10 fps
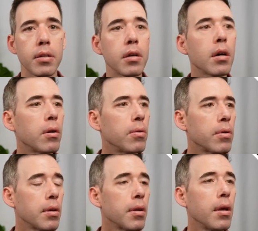the code.
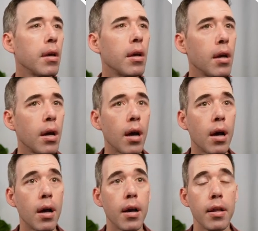
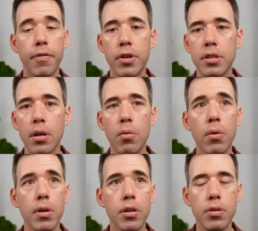And the first thing we're
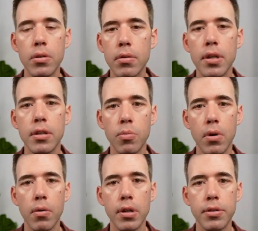going to do is we're
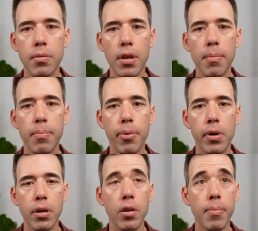going to
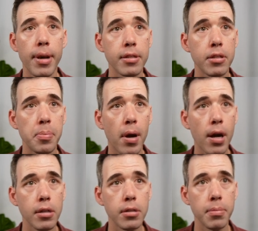import
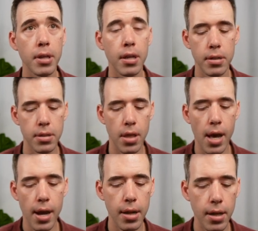QMessageBox, because
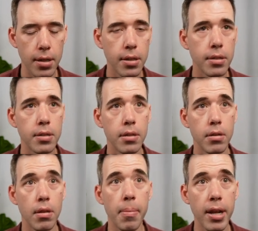that is
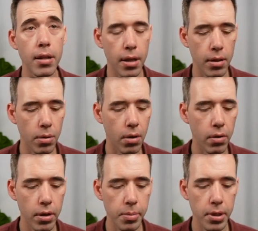the main thing that we're
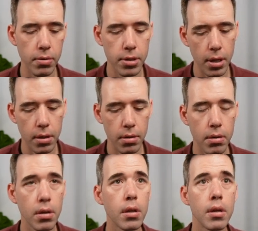going to be using.
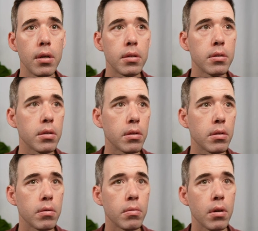
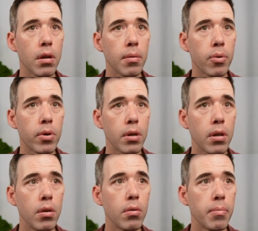So we're going to import
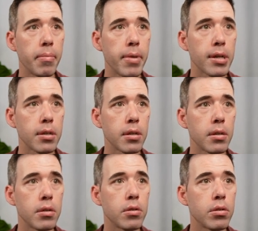
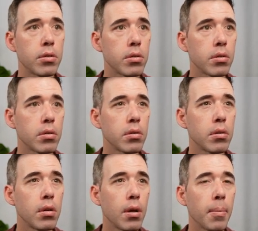QMessageBox,
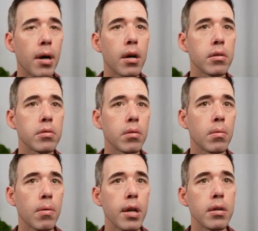
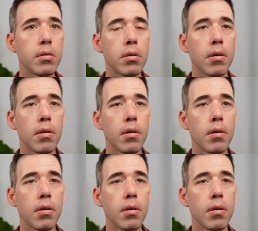great.